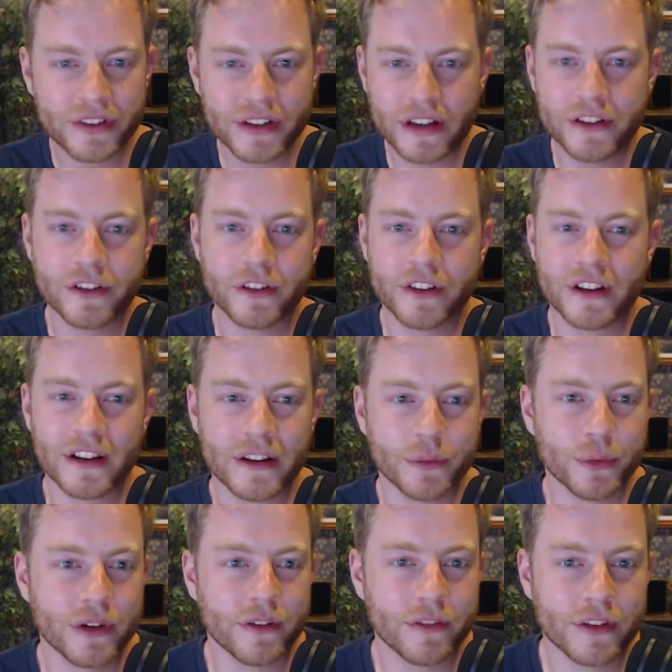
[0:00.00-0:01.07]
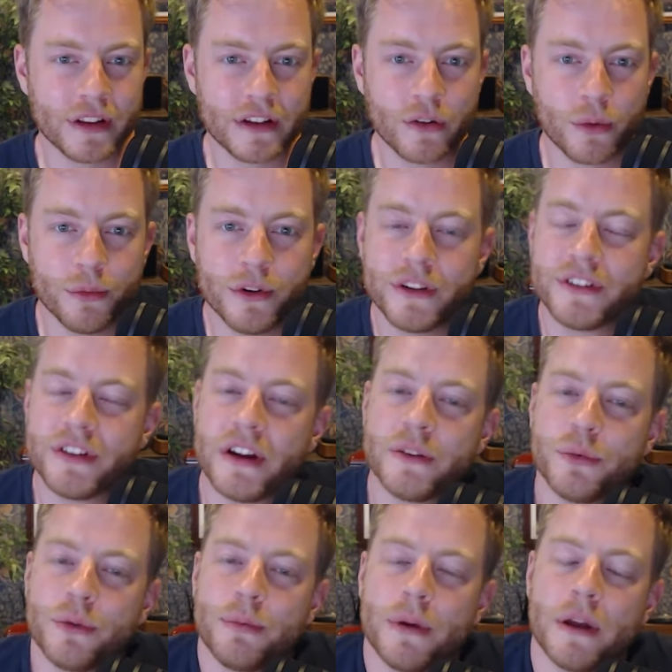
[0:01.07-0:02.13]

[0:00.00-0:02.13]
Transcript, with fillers: stage are they in whenever they normally sign with